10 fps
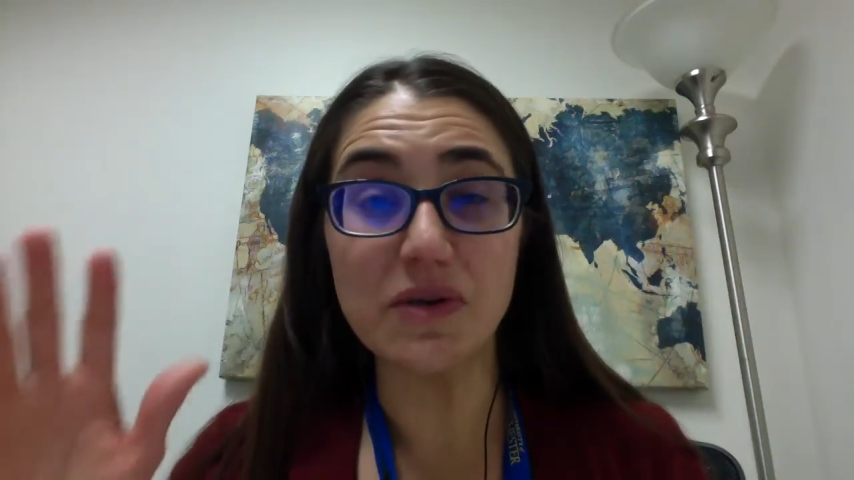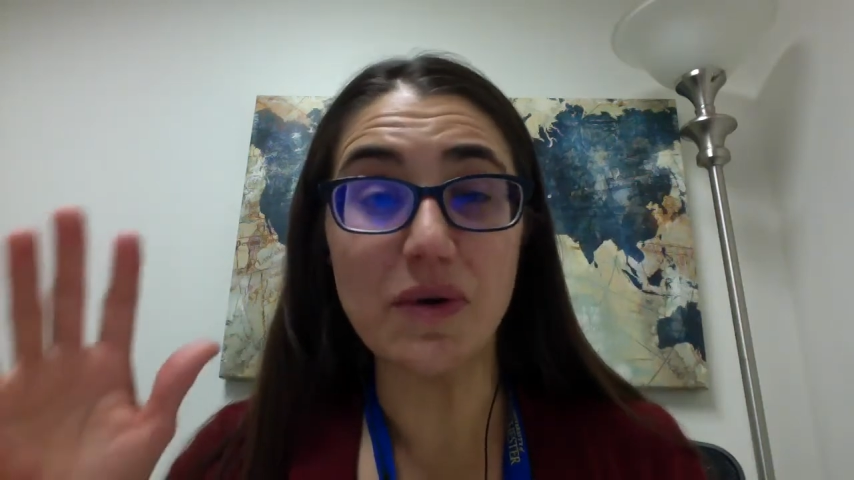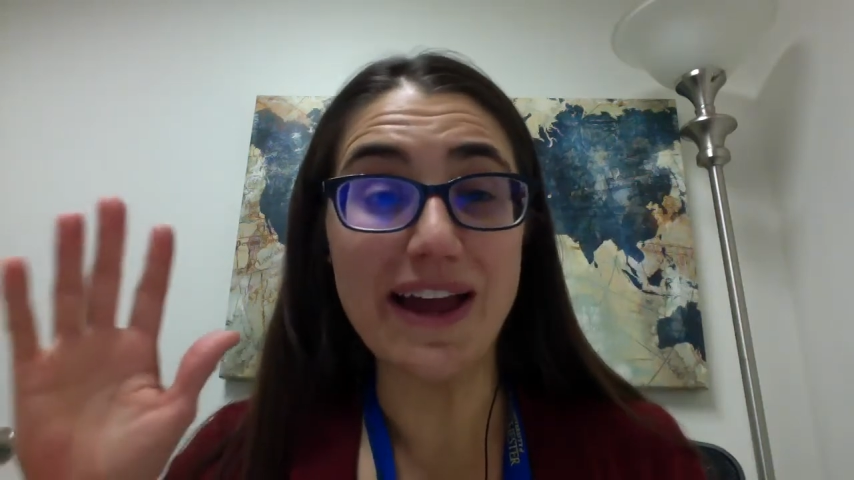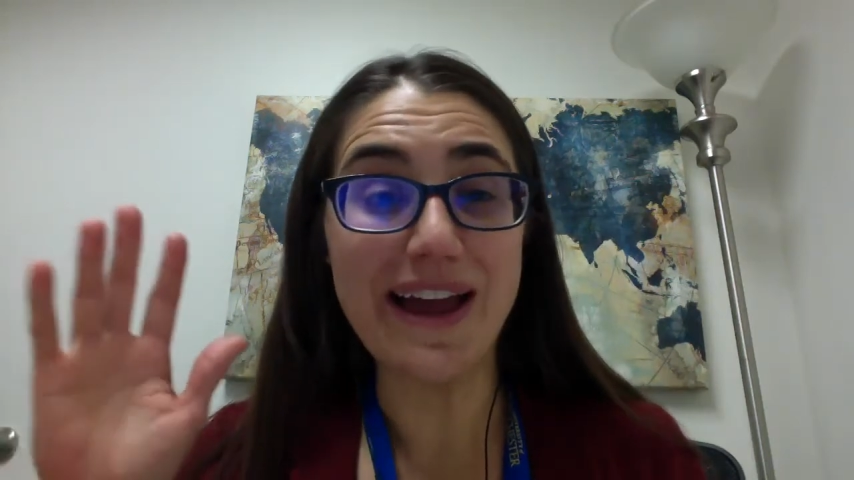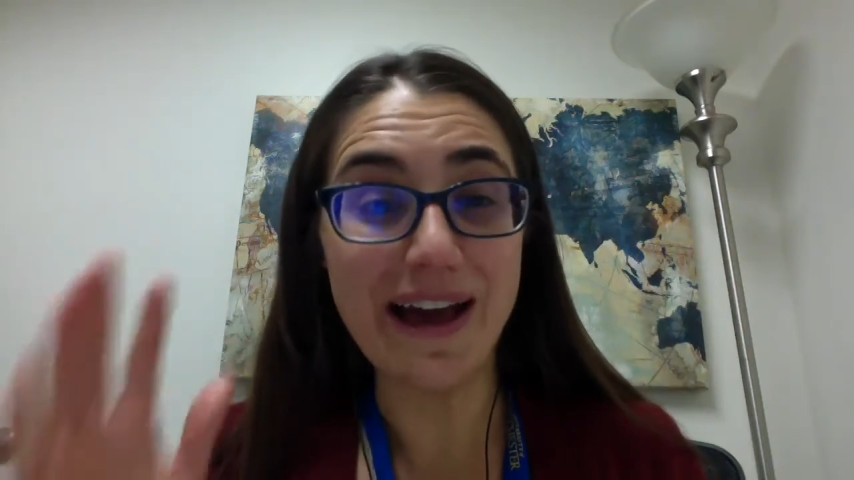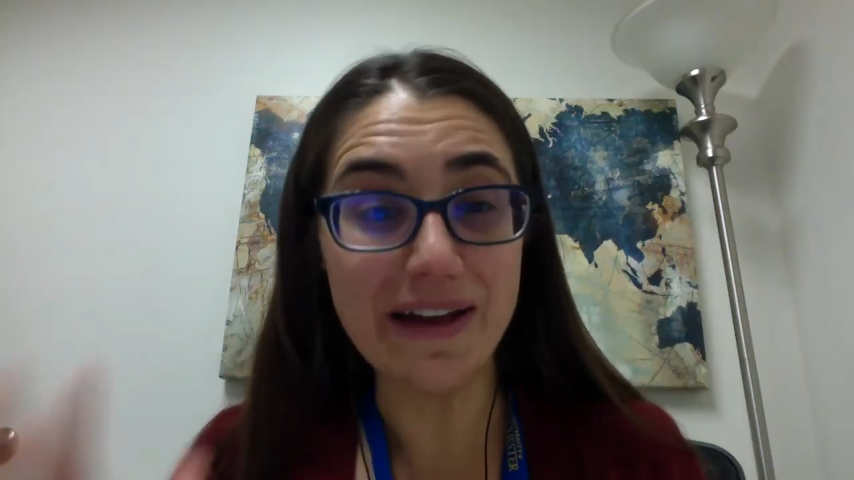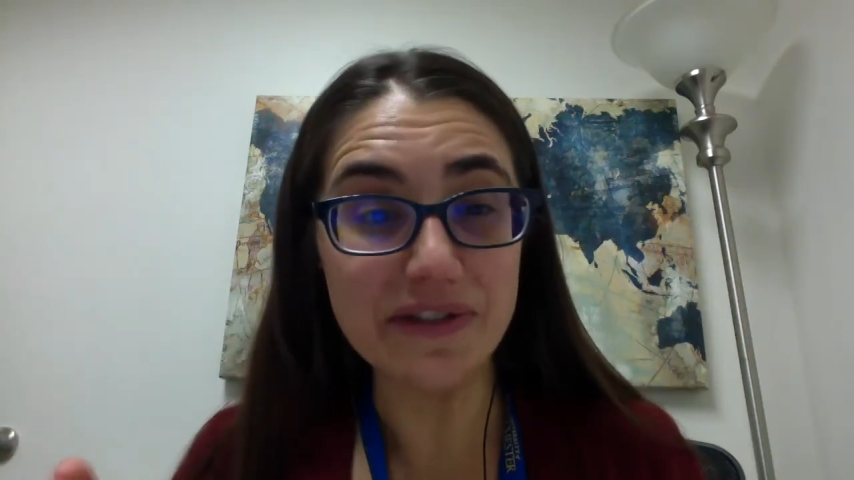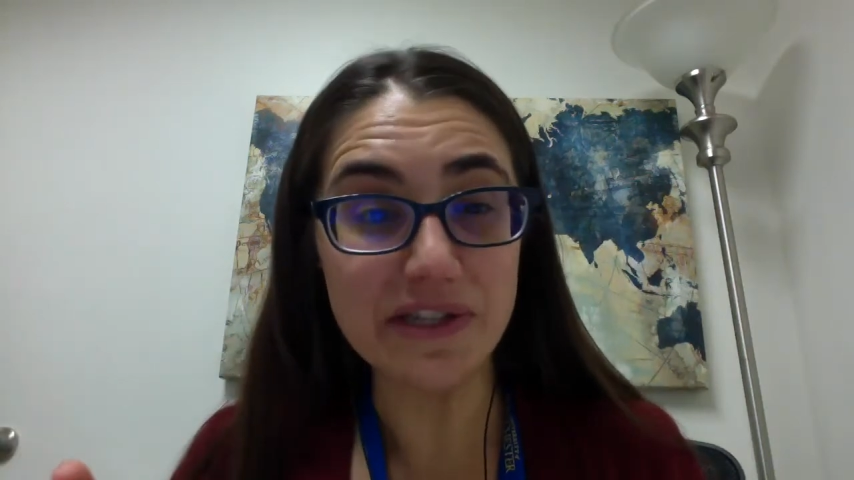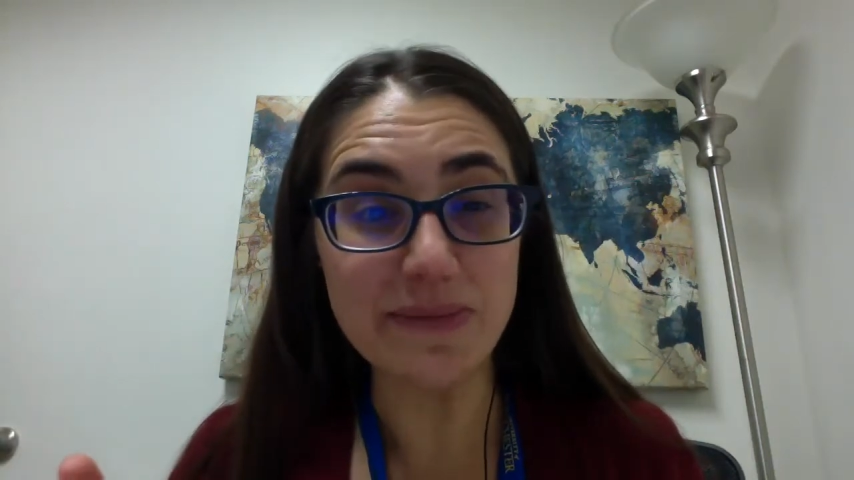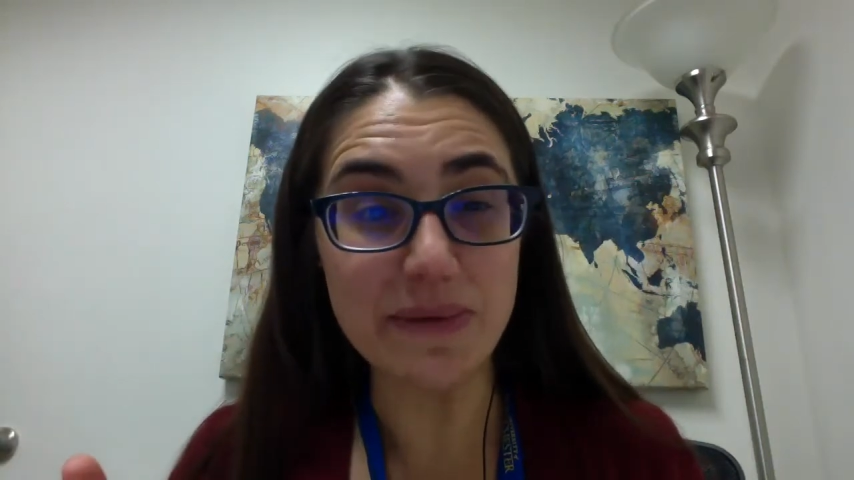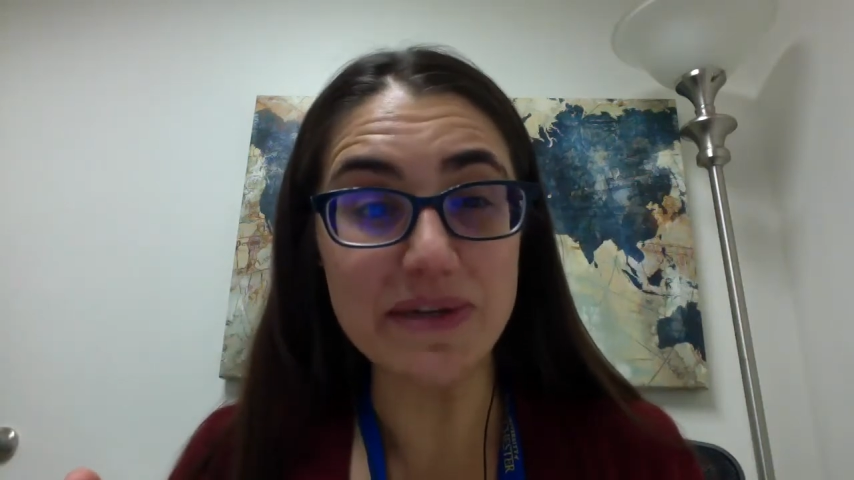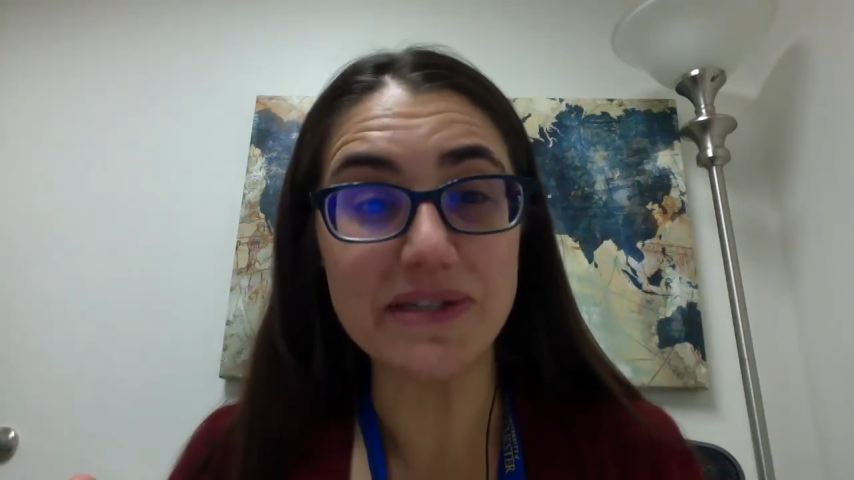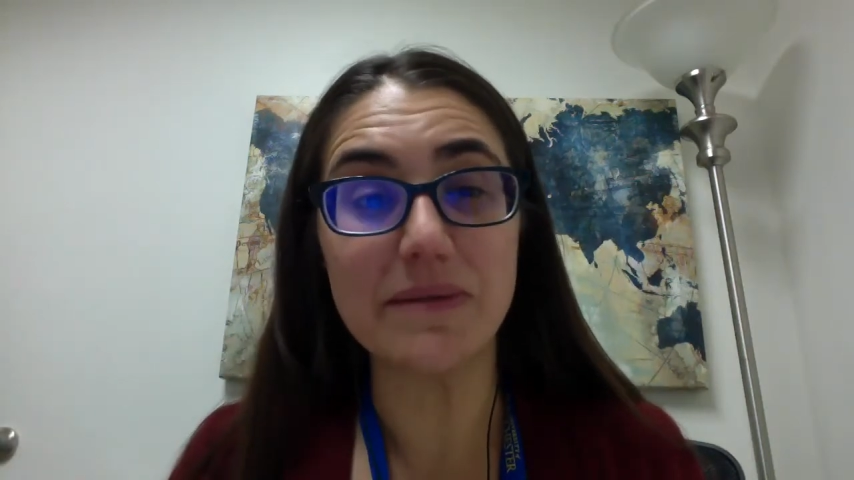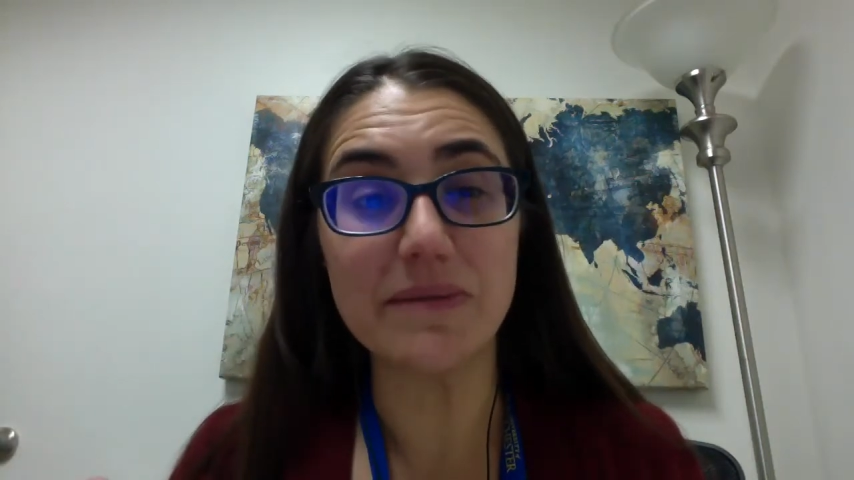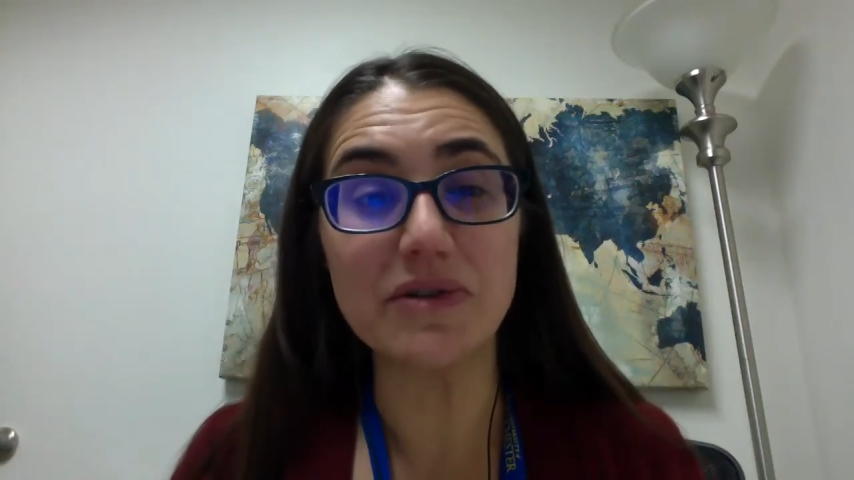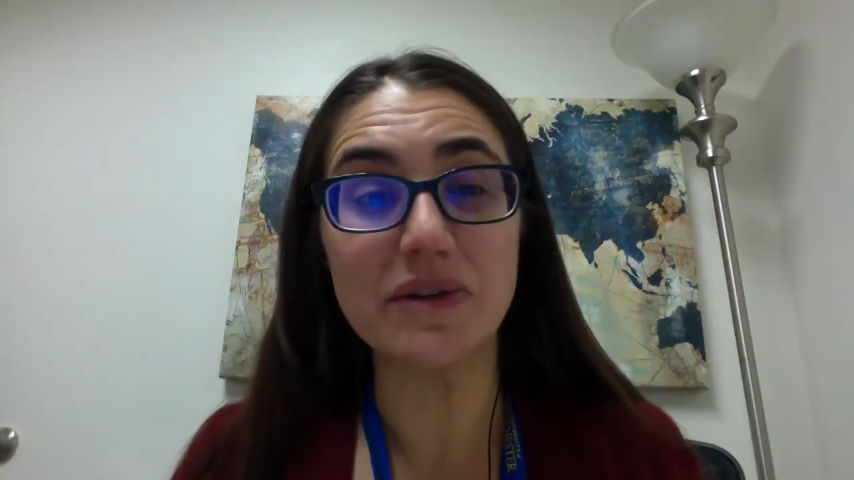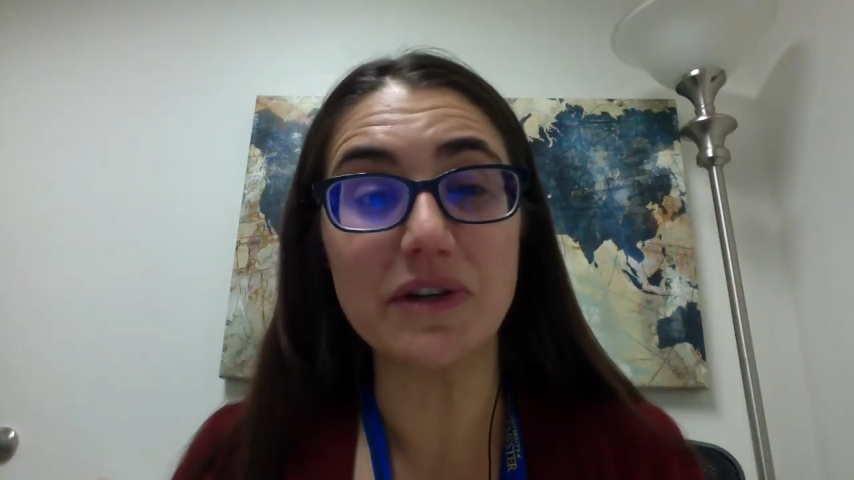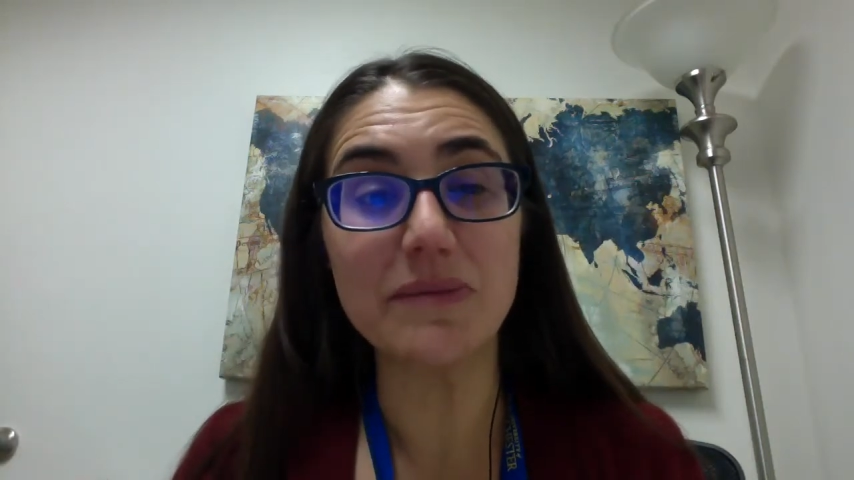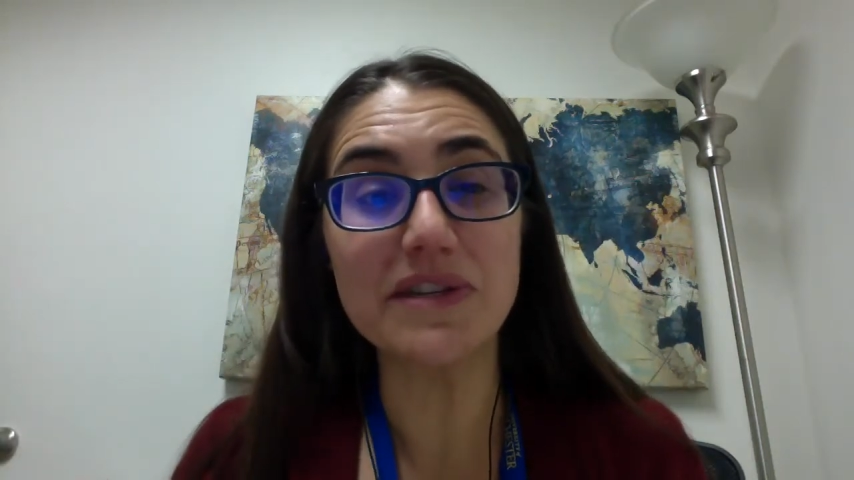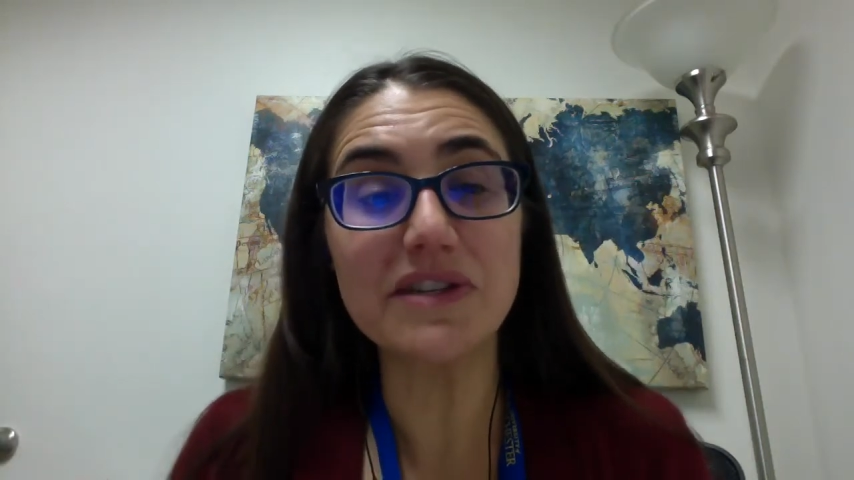so I have to spend my summer doing
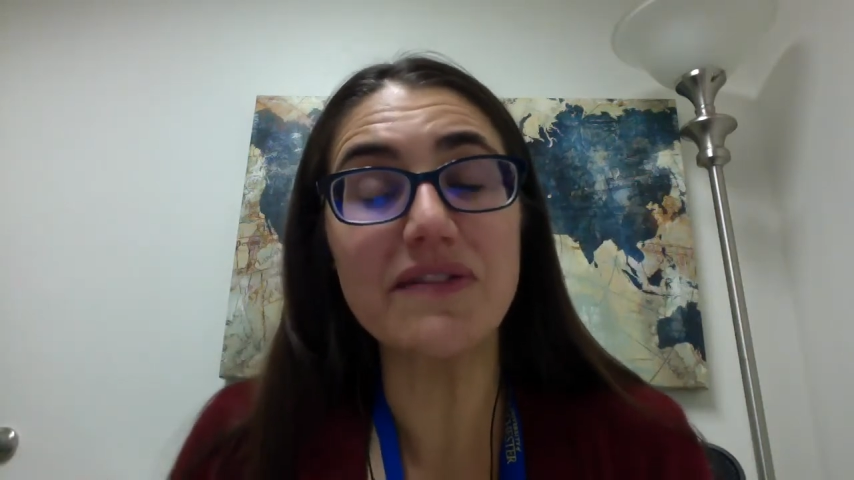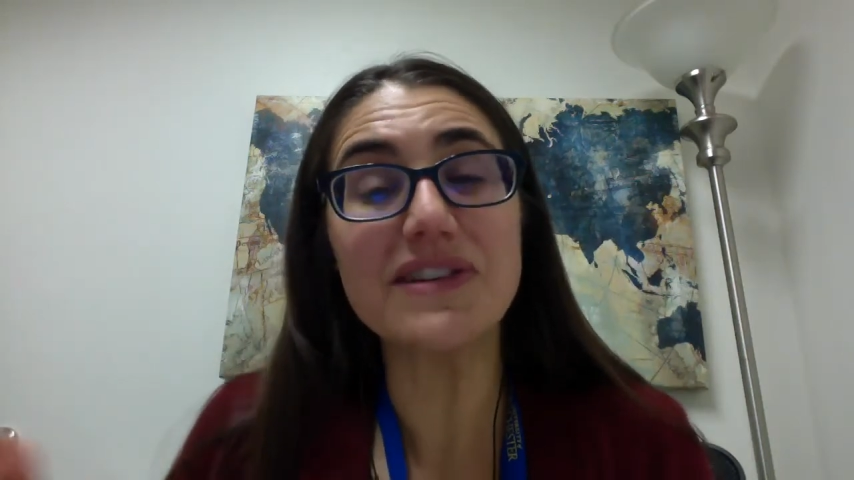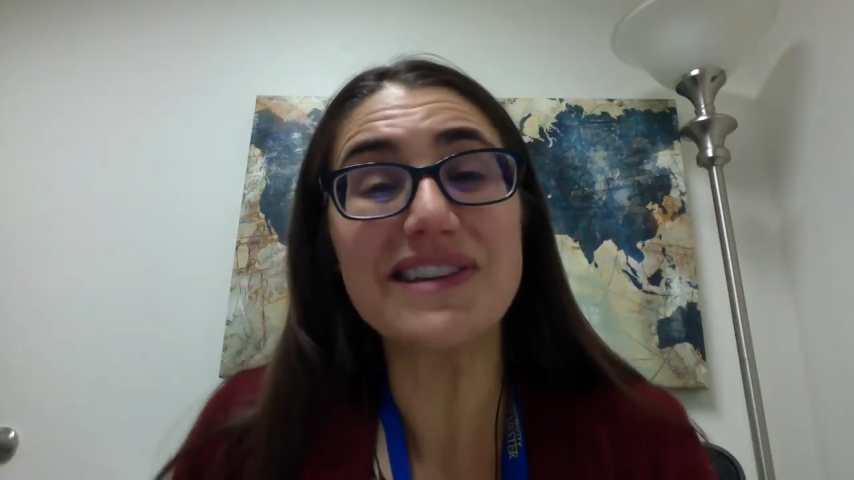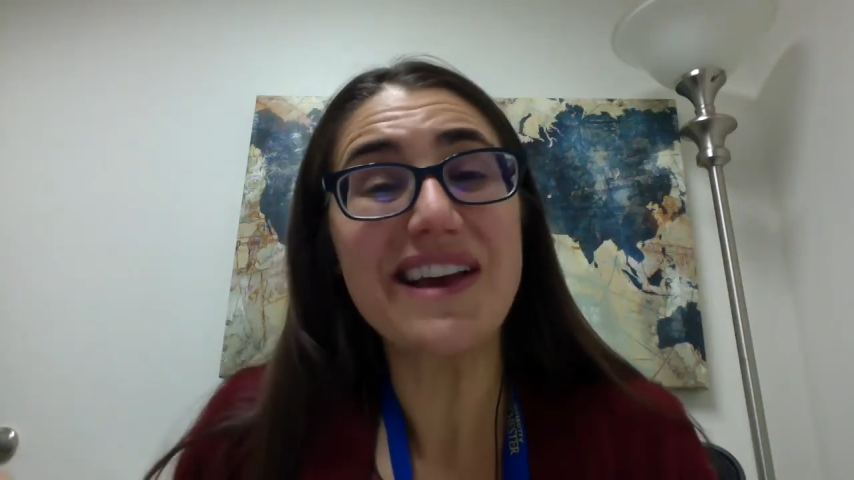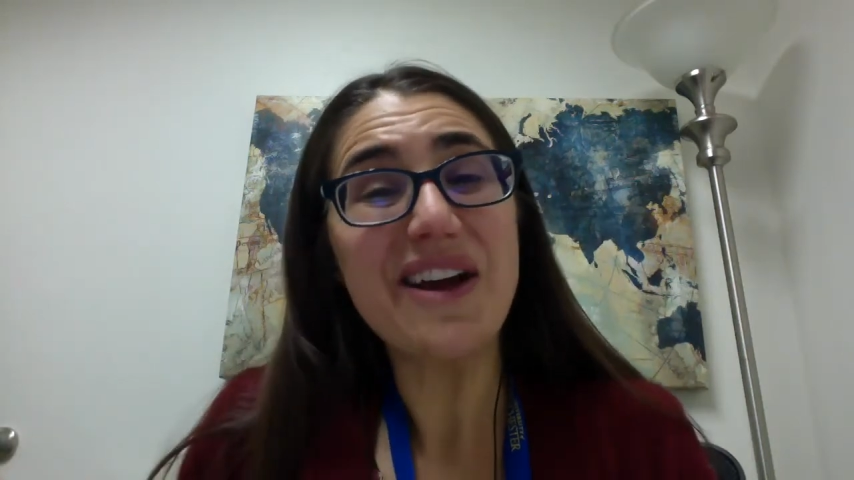community service.